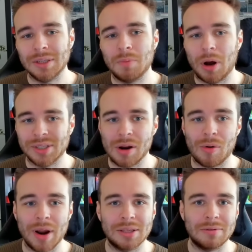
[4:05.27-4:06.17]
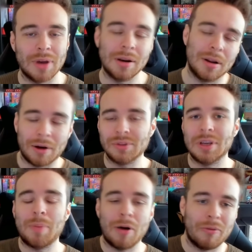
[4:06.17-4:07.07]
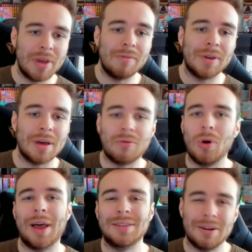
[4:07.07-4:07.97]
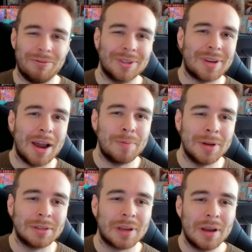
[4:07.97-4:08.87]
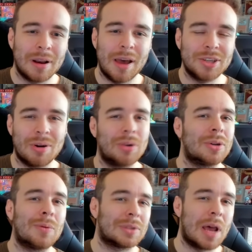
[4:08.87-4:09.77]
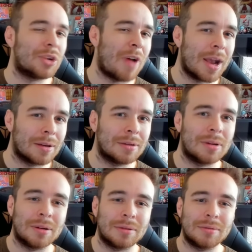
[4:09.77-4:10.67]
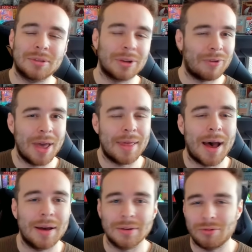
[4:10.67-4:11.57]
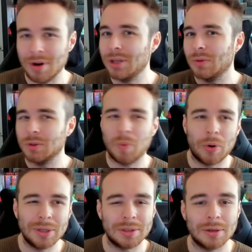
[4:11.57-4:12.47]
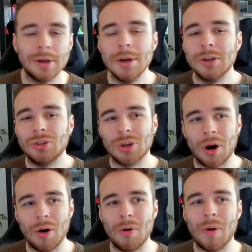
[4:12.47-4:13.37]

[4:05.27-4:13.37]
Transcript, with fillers: Mark Terra raids, have, and, and obviously apart from Eevee, they've all had different typings. Like, Charizard was, like, Dragon and stuff like that, and Greninja was Poison. So,